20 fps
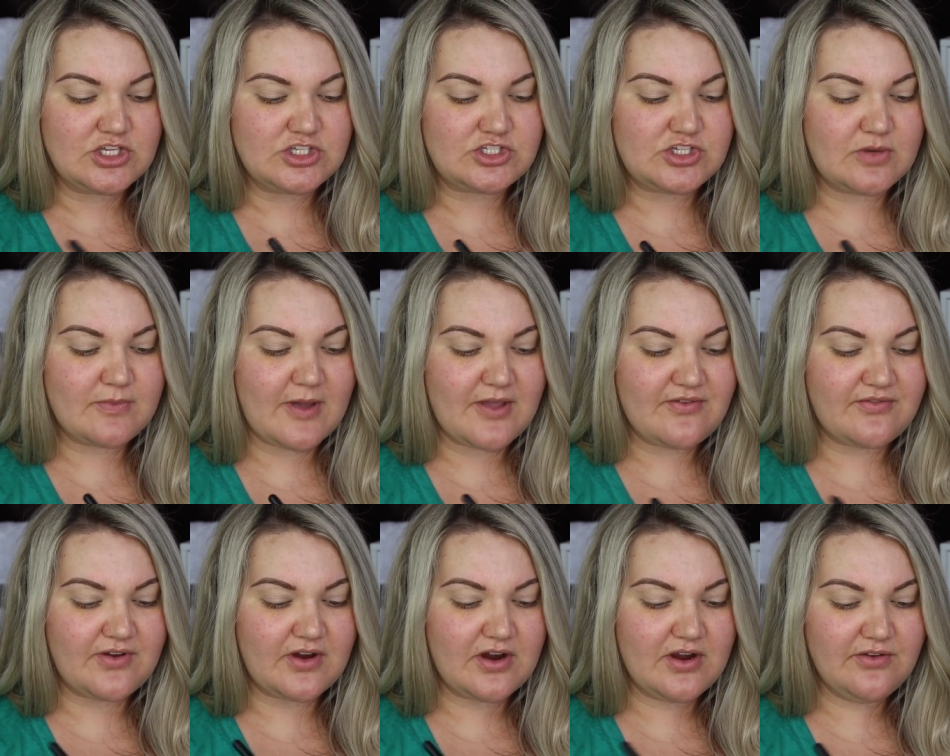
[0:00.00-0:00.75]
So
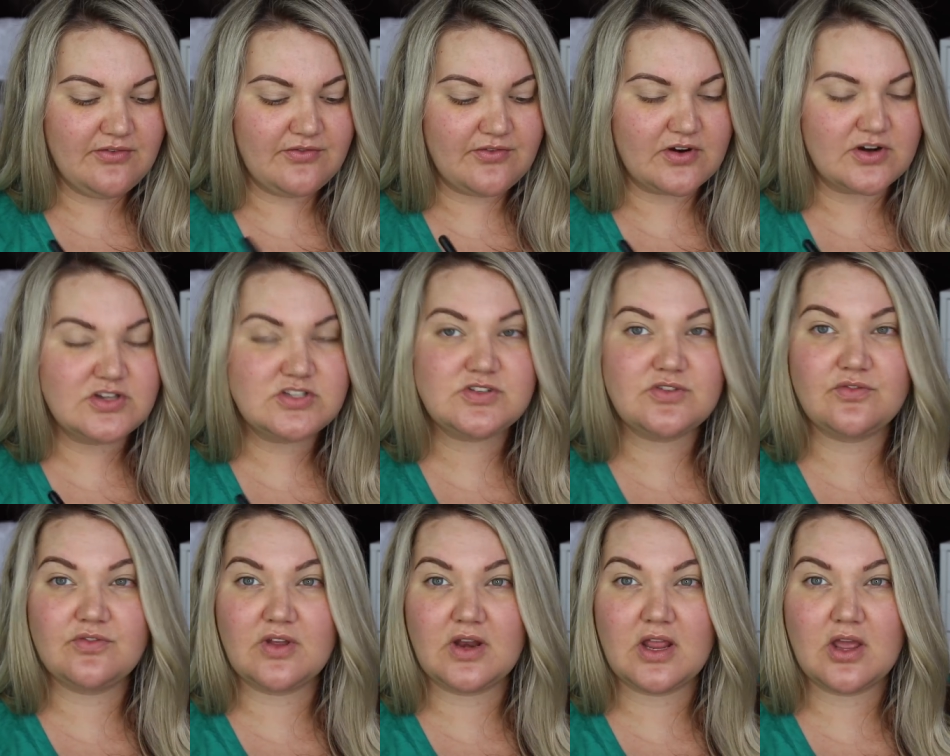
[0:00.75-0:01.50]
my very
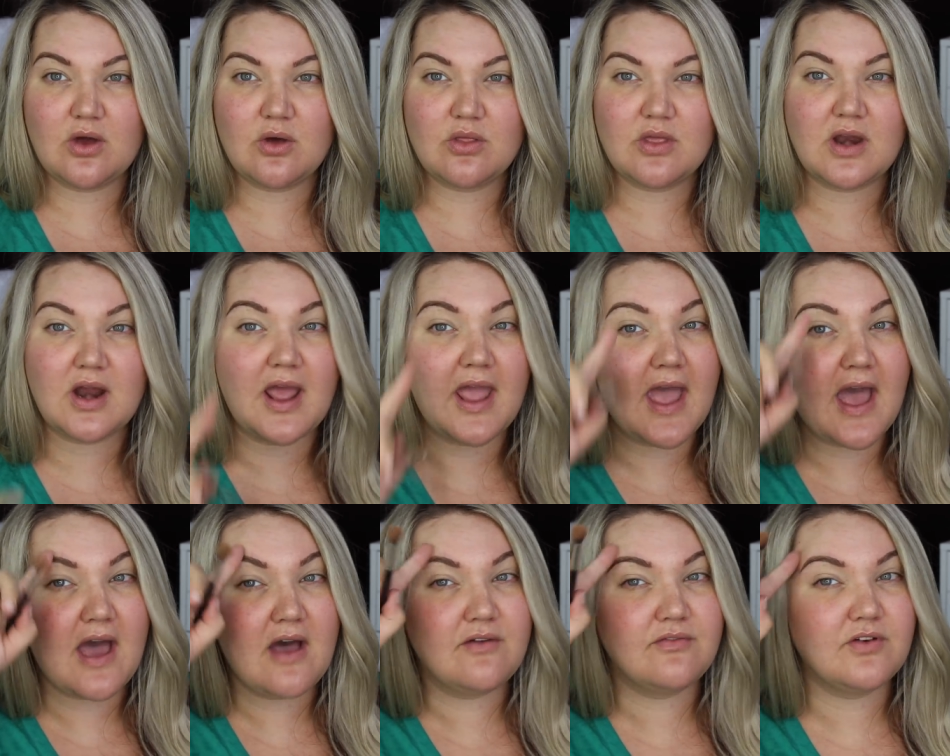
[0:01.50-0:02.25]
first video that
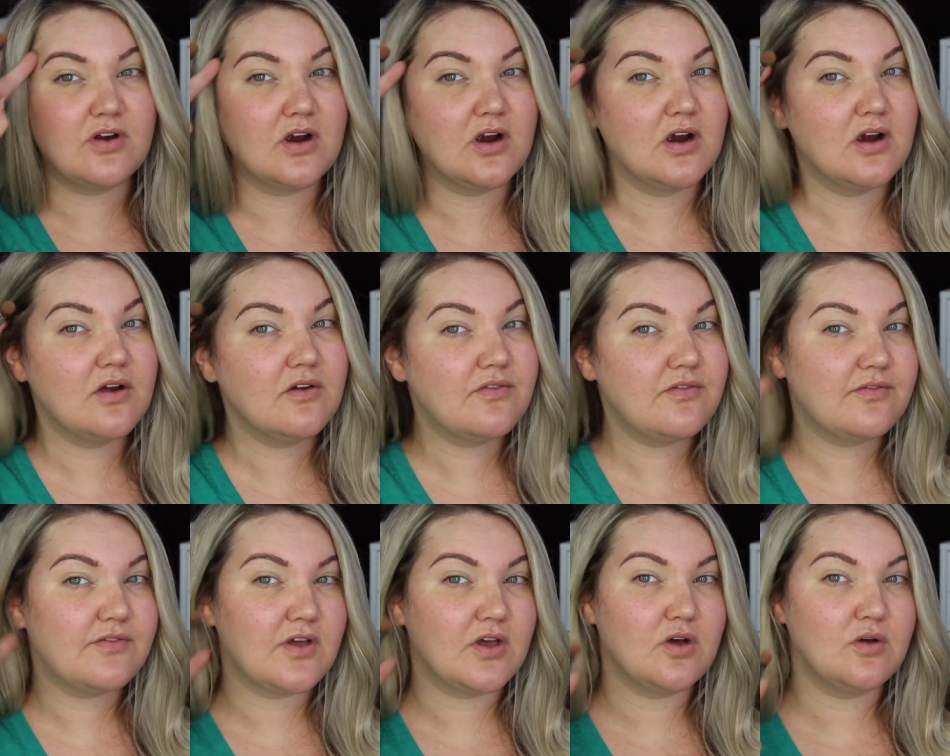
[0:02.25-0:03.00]
I ever
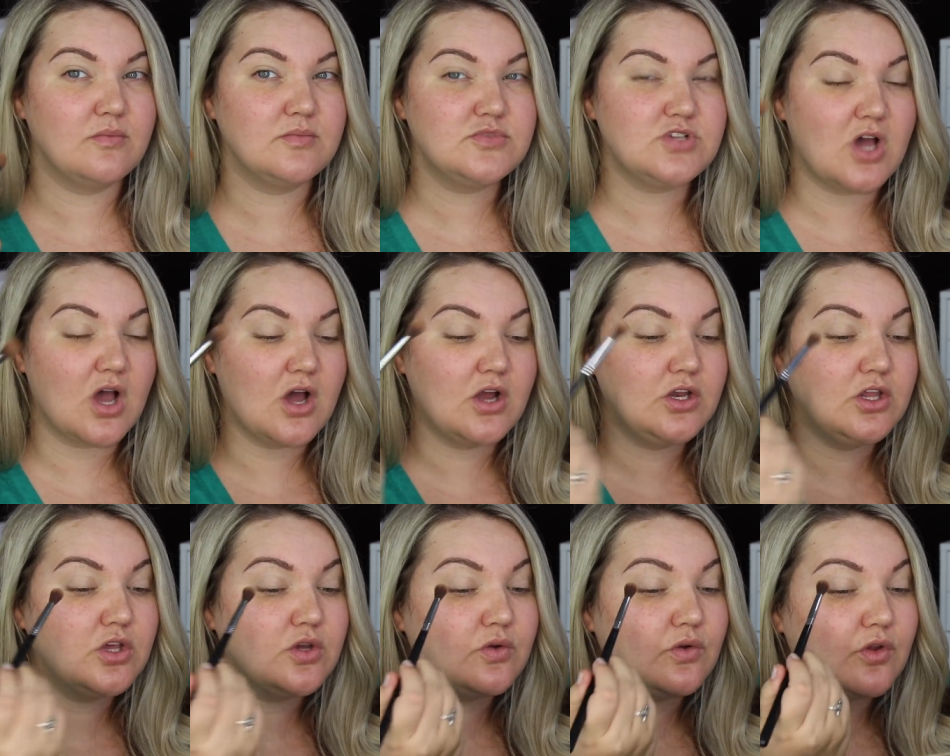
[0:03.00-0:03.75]
filmed
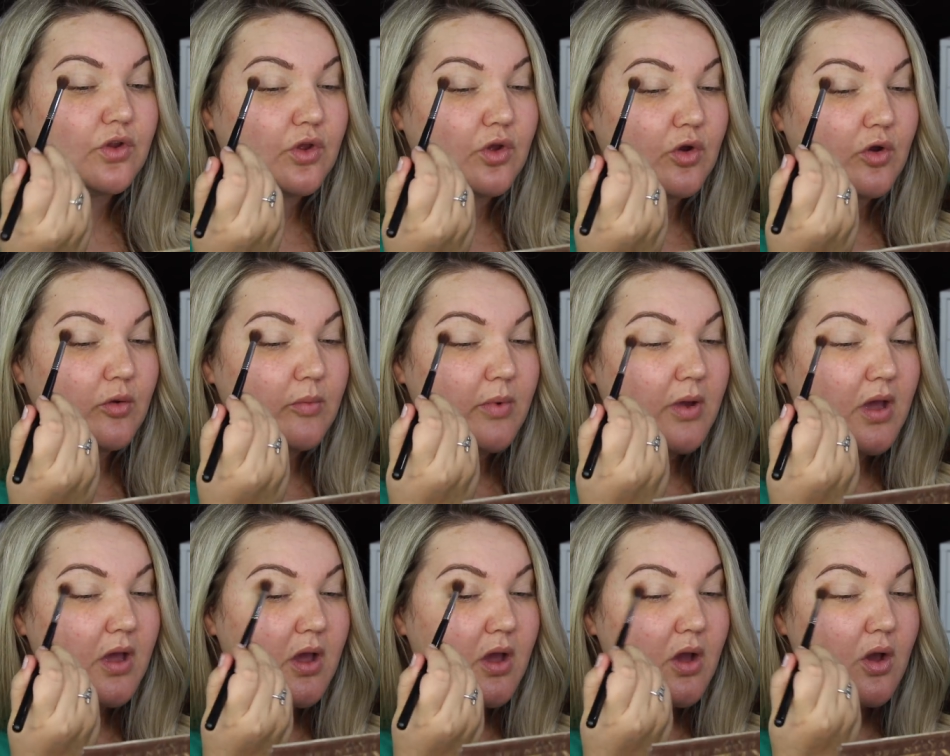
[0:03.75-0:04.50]
on YouTube
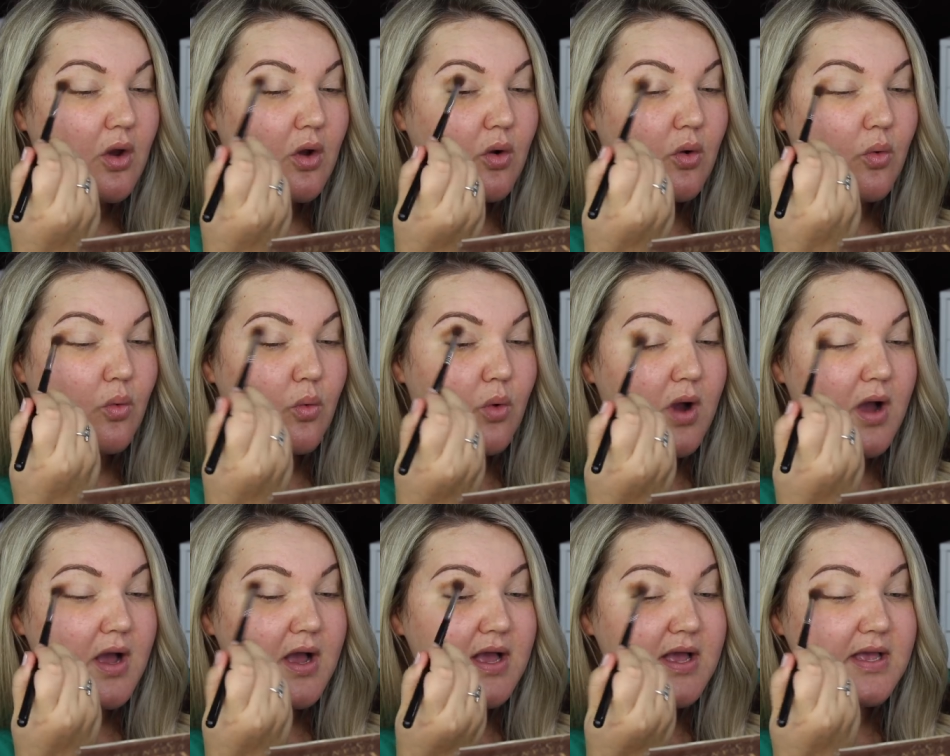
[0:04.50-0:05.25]

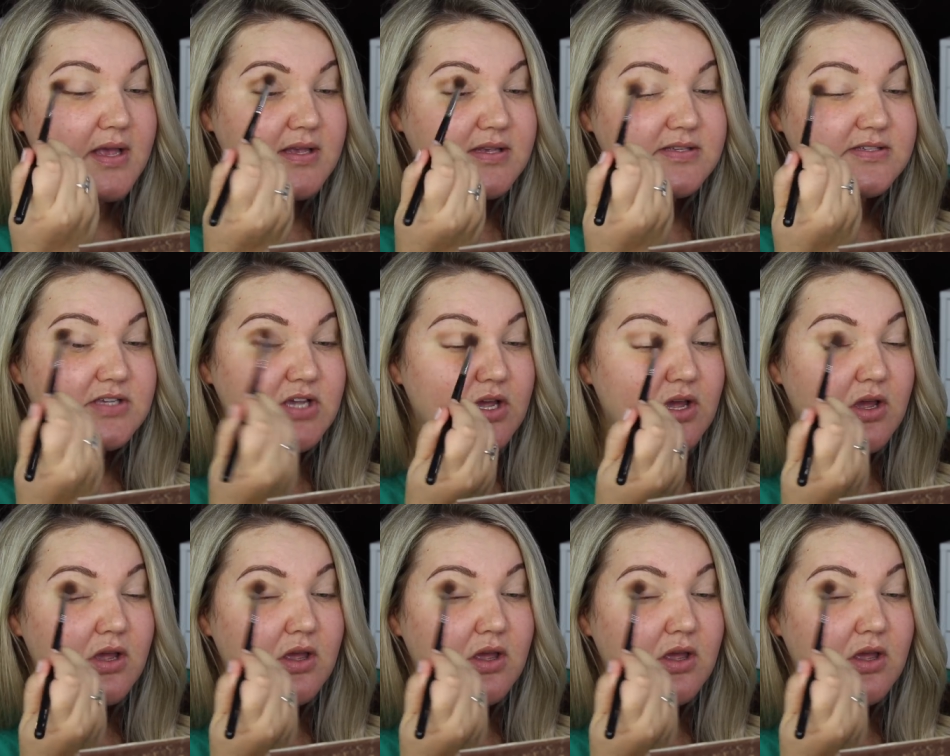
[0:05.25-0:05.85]
was